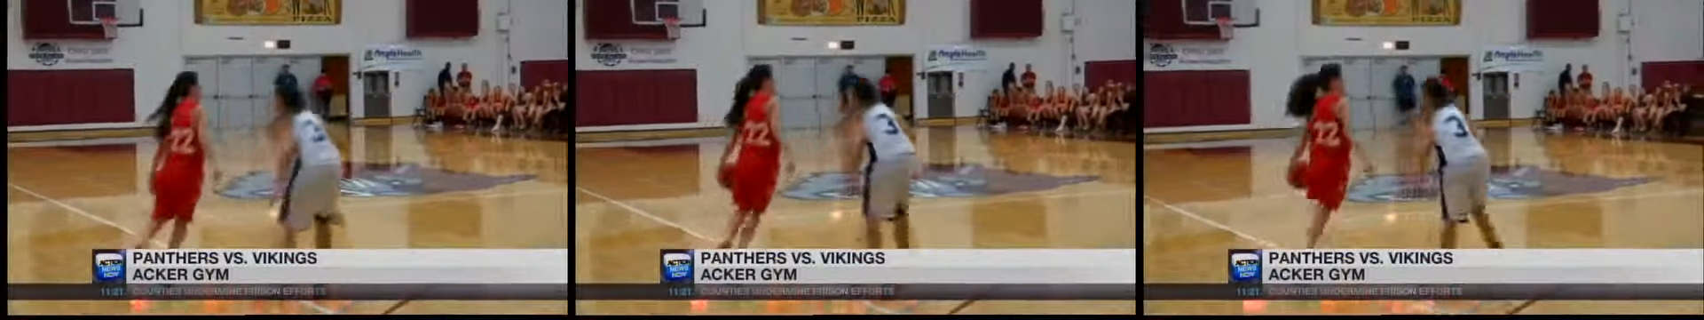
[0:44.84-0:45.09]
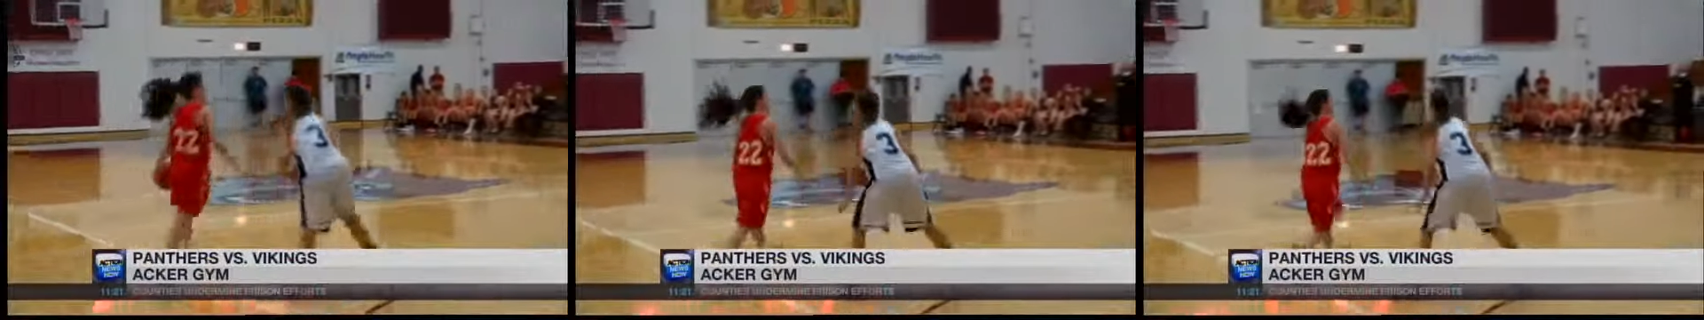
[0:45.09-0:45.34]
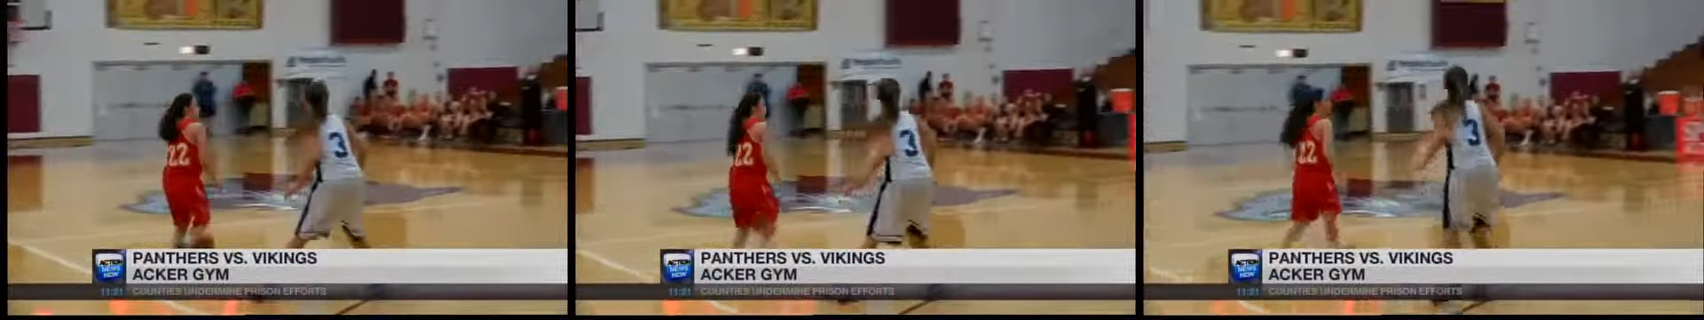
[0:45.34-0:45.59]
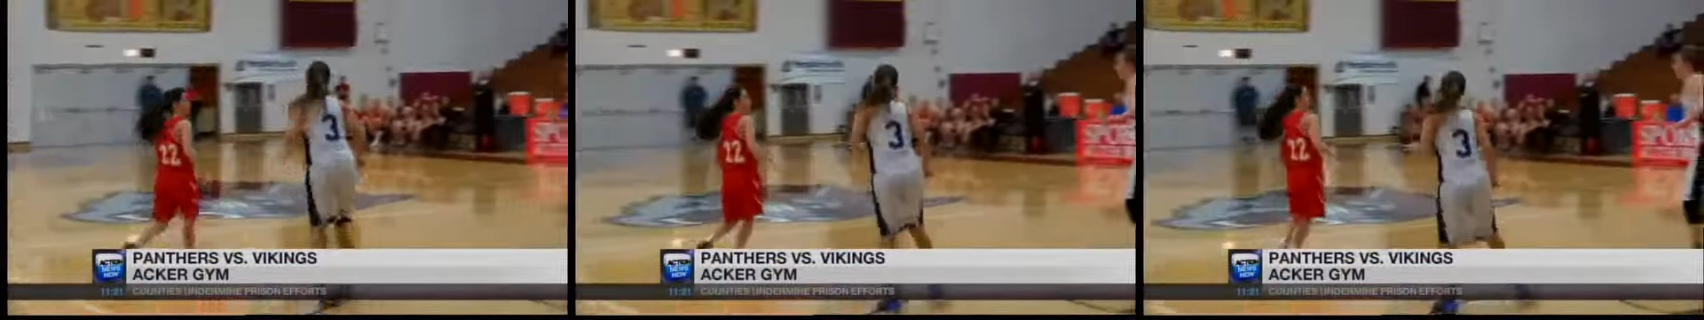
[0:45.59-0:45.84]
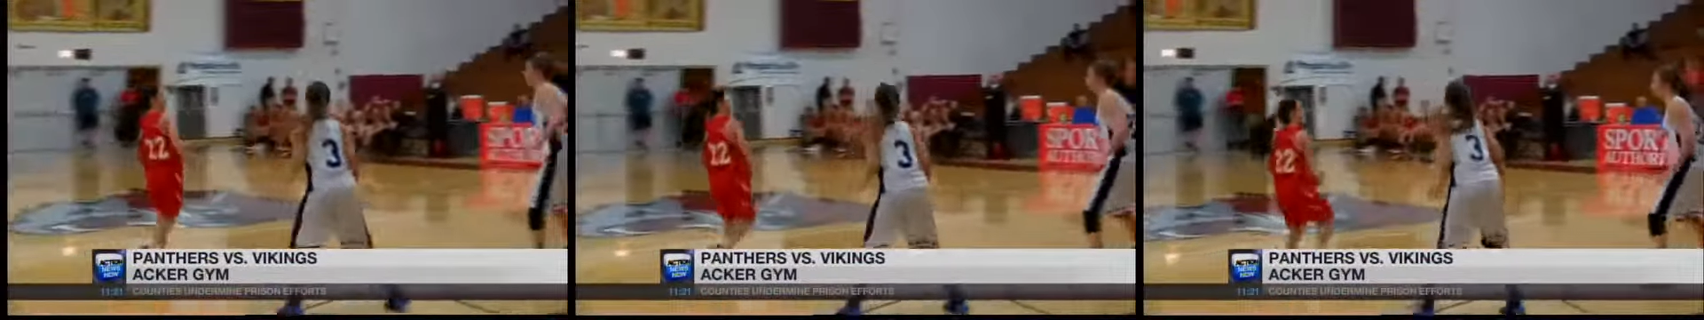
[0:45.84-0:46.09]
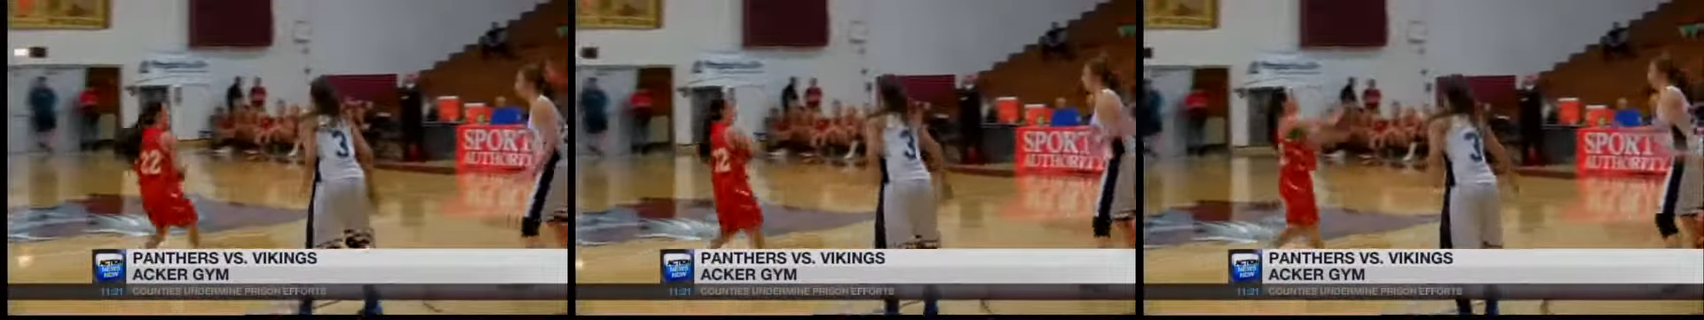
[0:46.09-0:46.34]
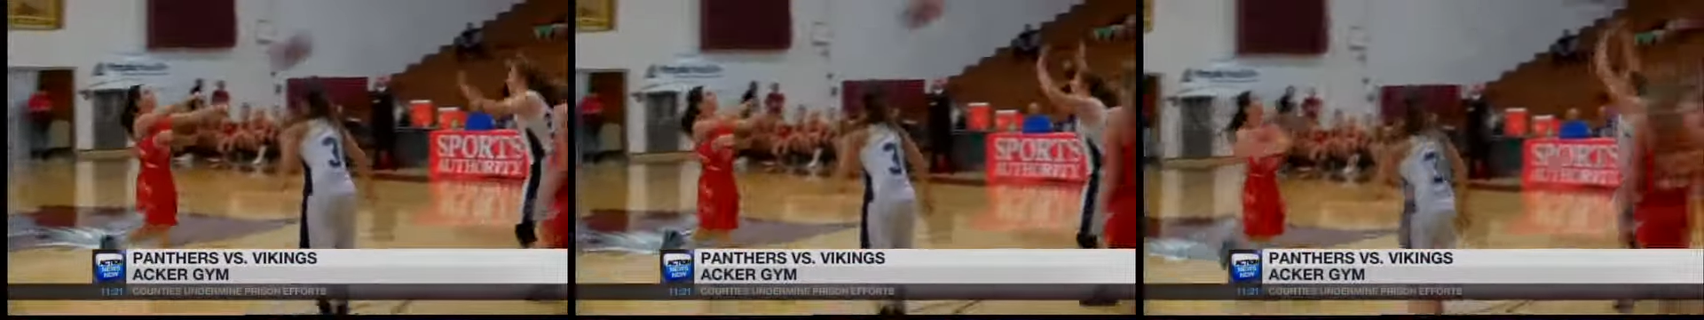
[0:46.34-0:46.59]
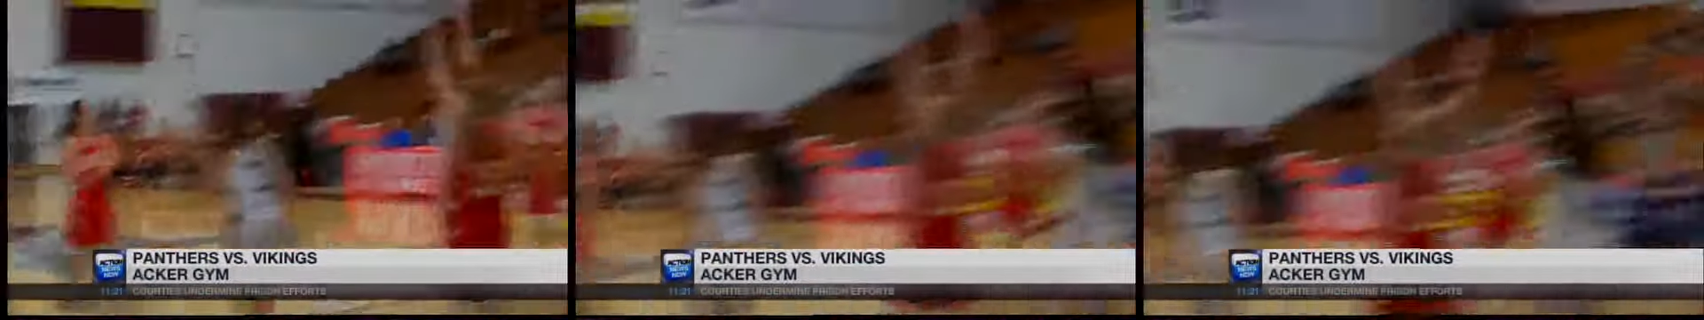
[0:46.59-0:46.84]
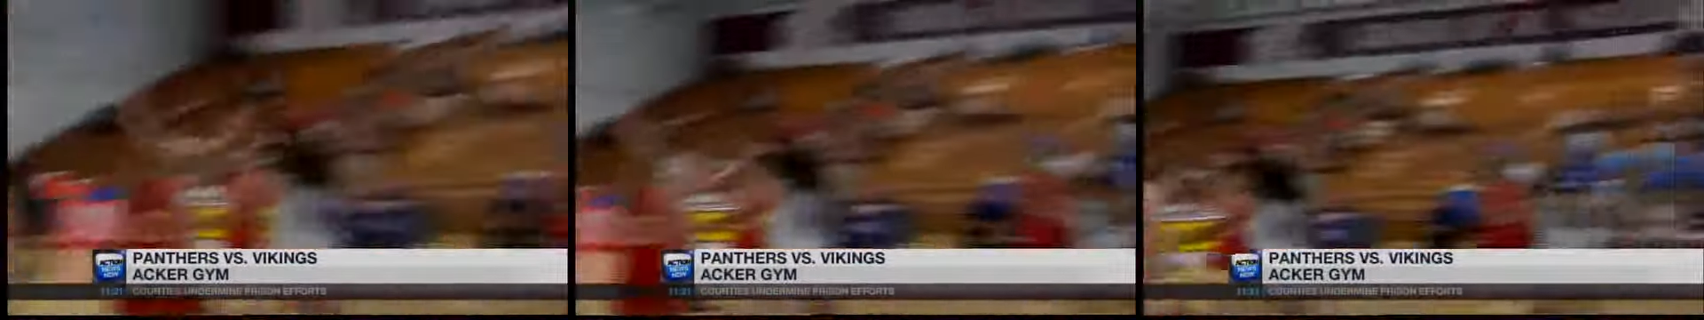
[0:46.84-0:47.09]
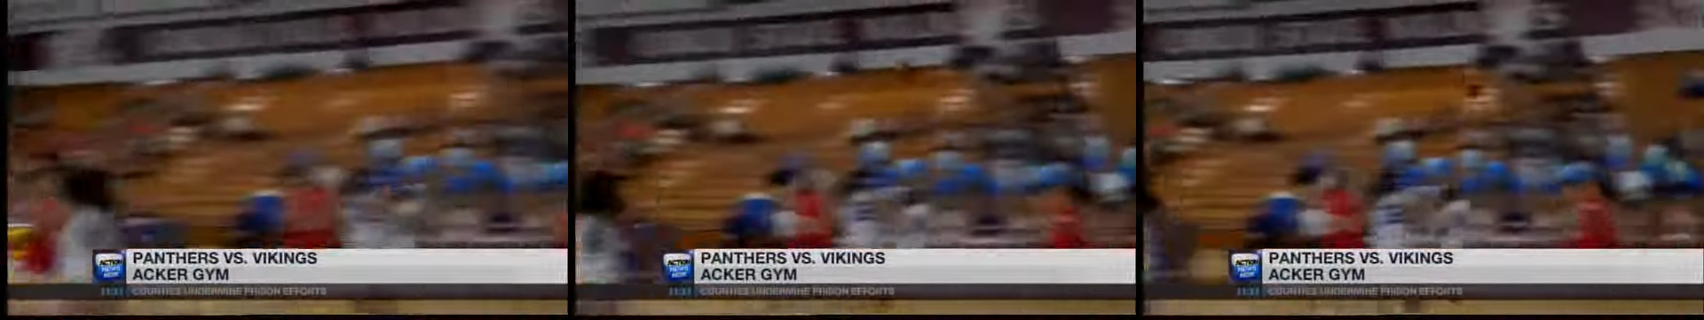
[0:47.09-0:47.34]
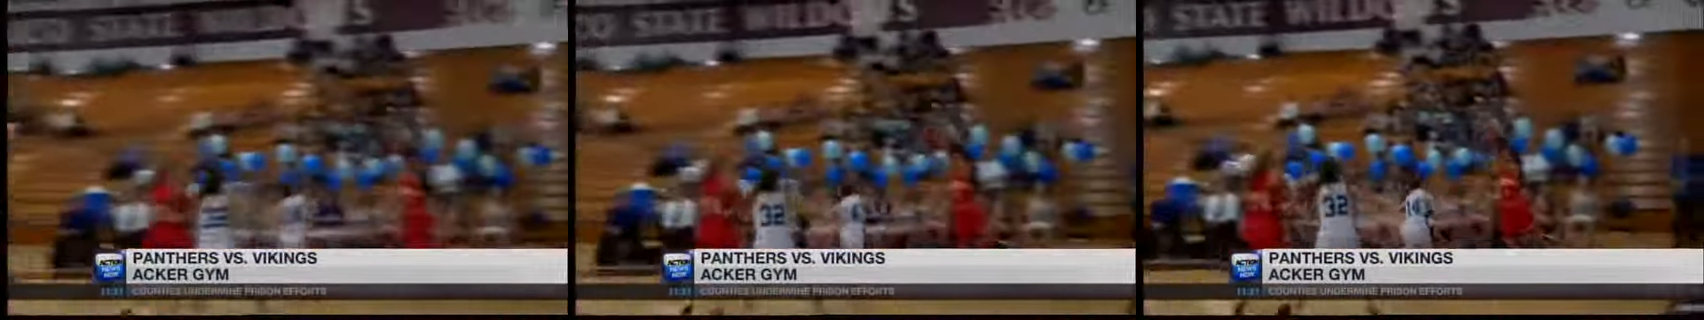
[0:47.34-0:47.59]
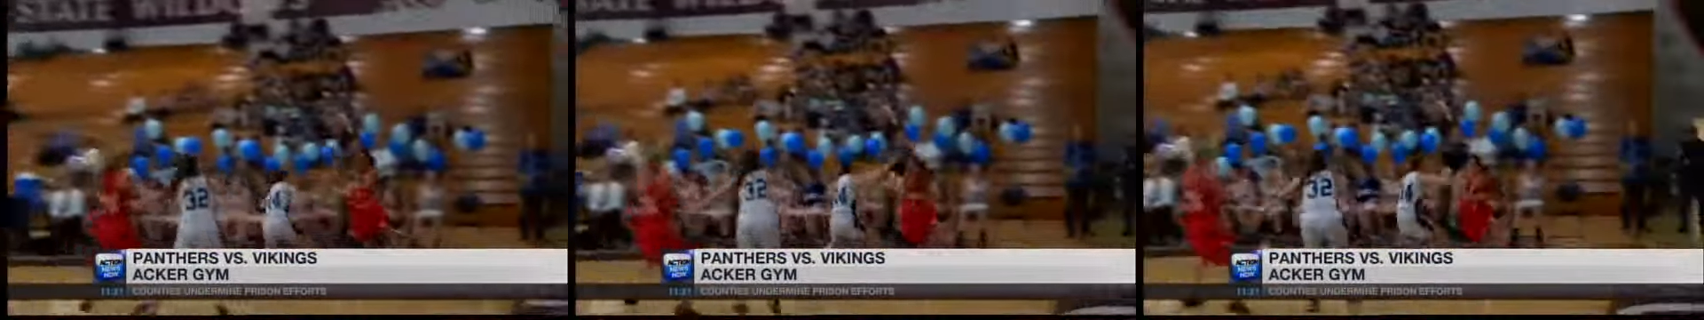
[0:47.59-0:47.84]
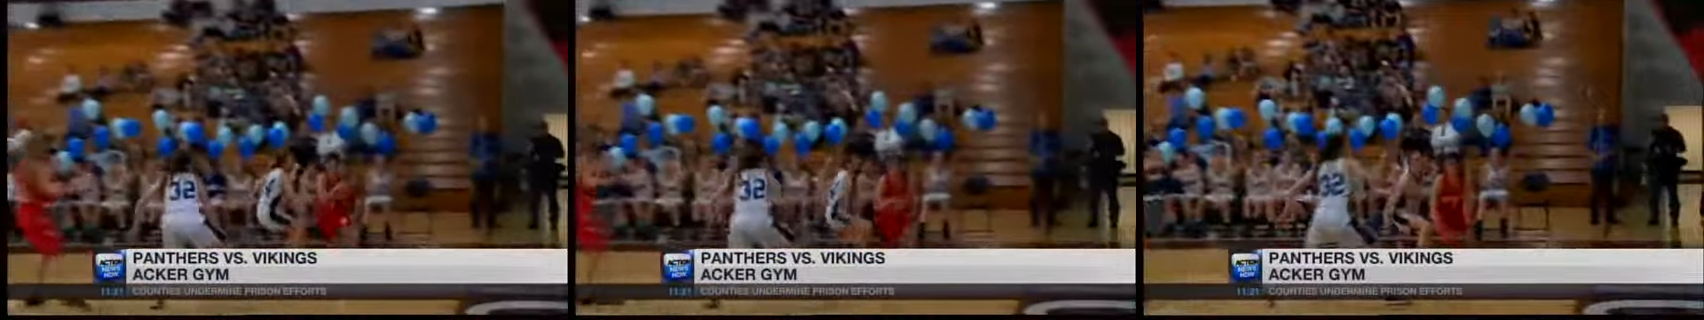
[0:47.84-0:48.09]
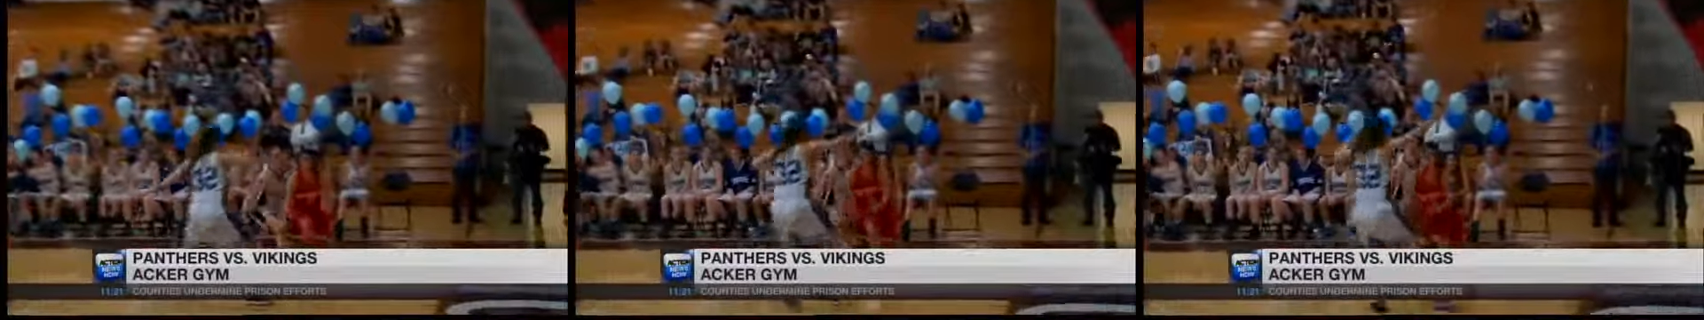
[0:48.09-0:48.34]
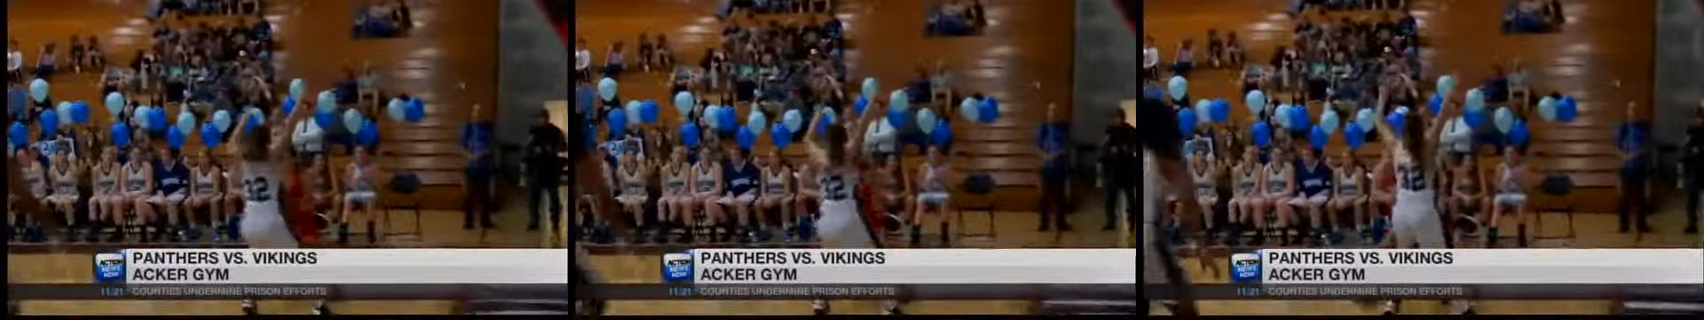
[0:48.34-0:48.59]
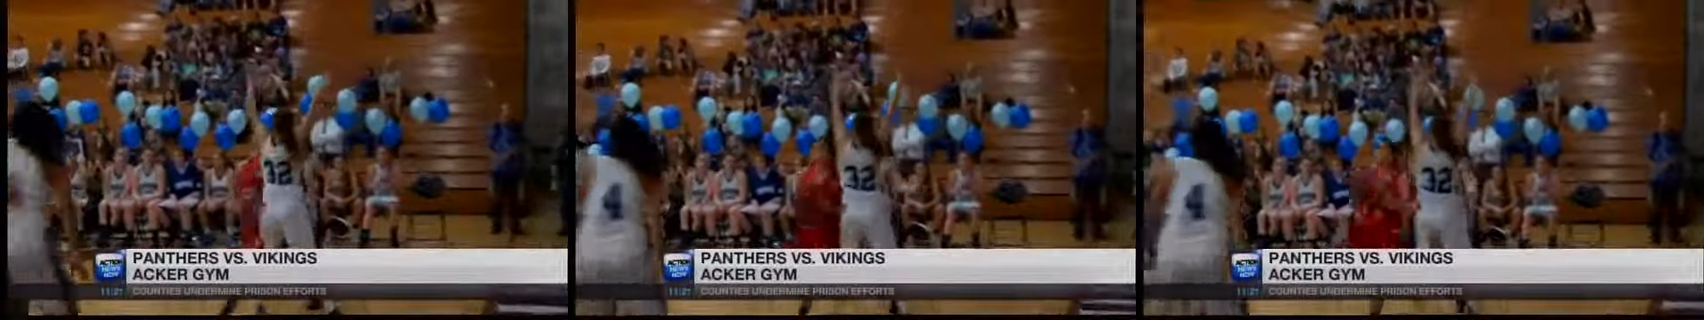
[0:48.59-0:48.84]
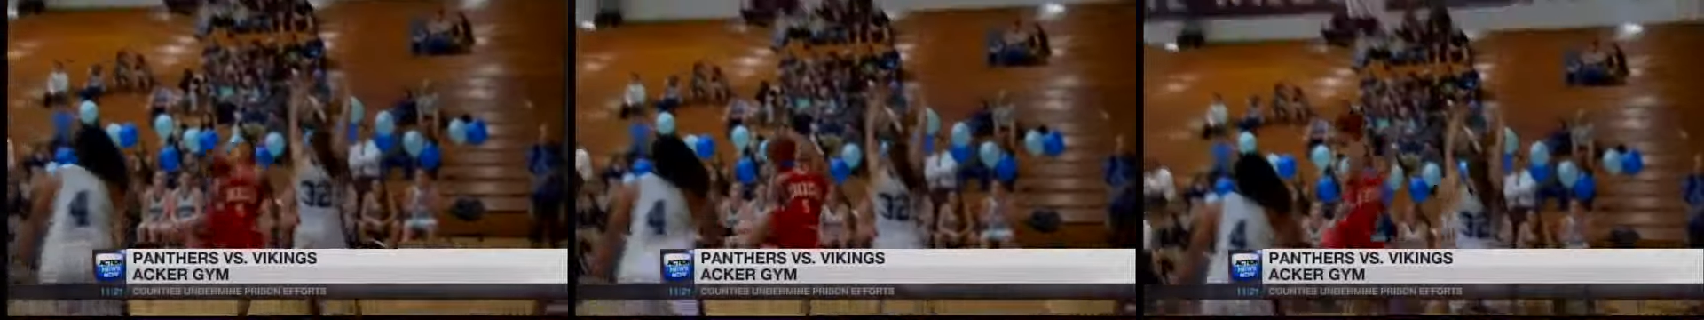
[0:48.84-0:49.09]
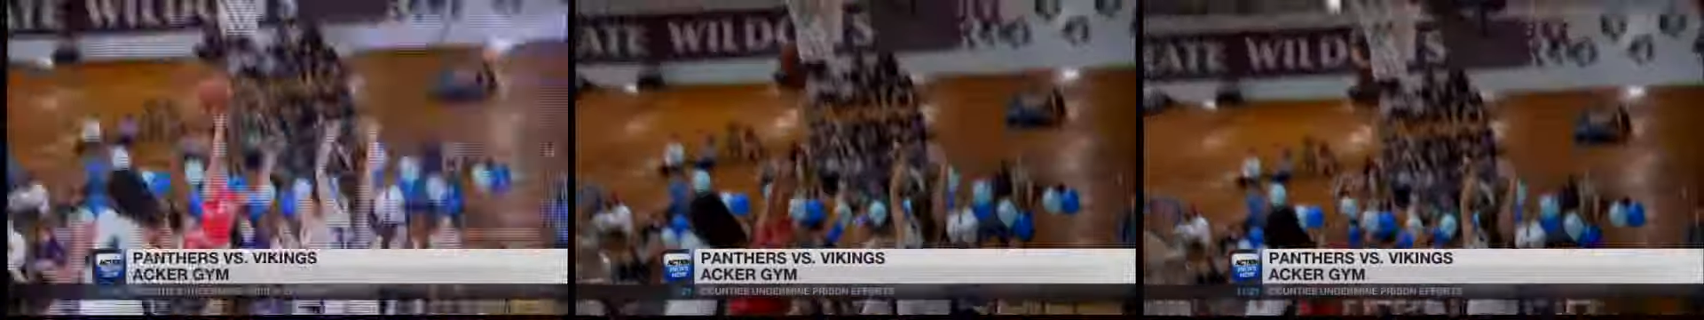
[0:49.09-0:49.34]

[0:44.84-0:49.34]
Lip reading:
(no speaker visible)